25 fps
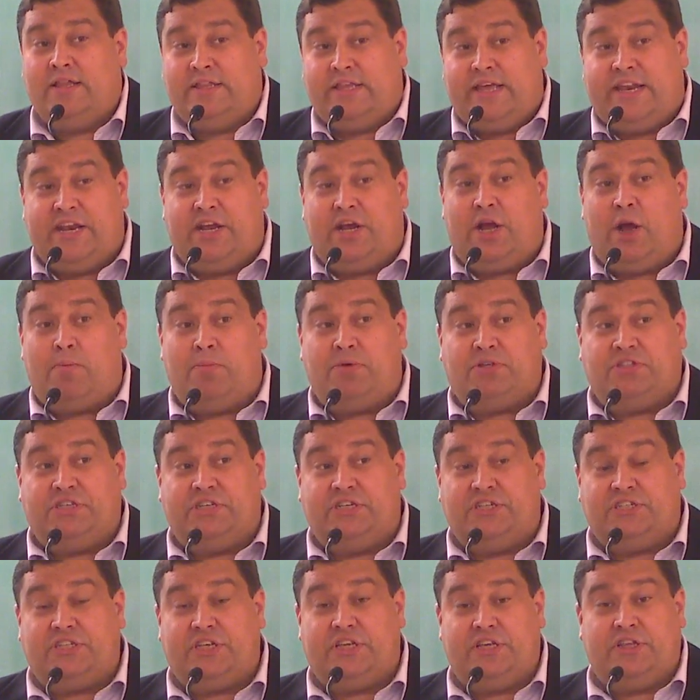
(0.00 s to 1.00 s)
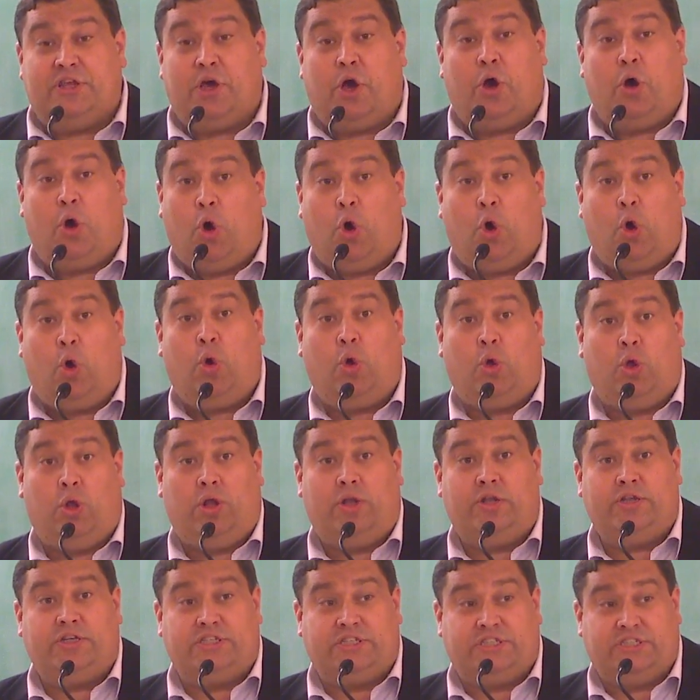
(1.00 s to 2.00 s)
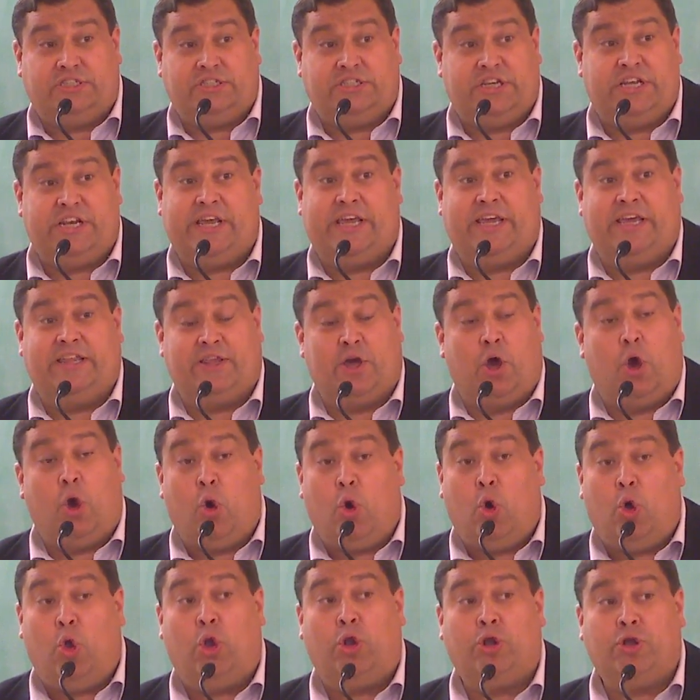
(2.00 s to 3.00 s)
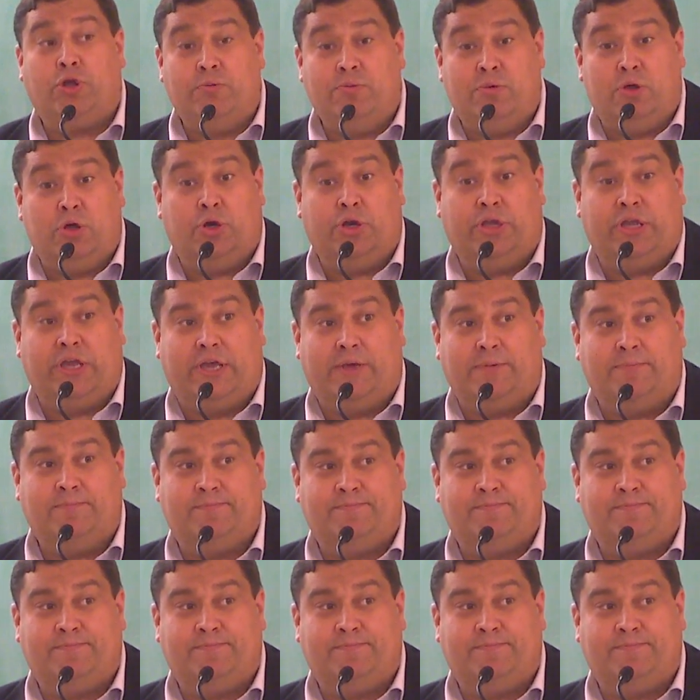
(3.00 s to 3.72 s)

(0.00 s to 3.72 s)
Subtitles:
that encompasses the whole city, the whole community.